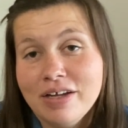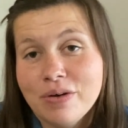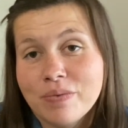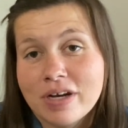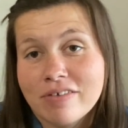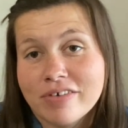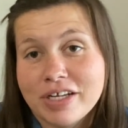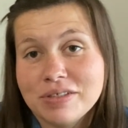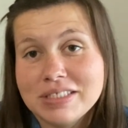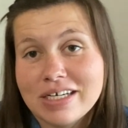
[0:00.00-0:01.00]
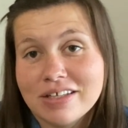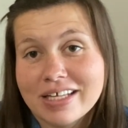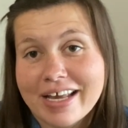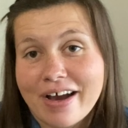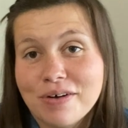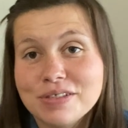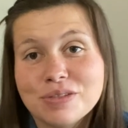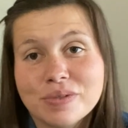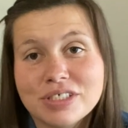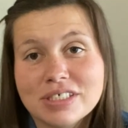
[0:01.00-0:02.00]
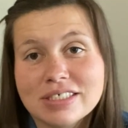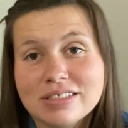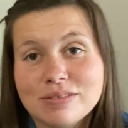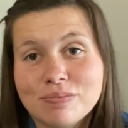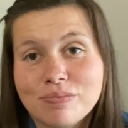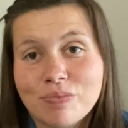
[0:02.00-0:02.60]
whenever you sit on the couch, which is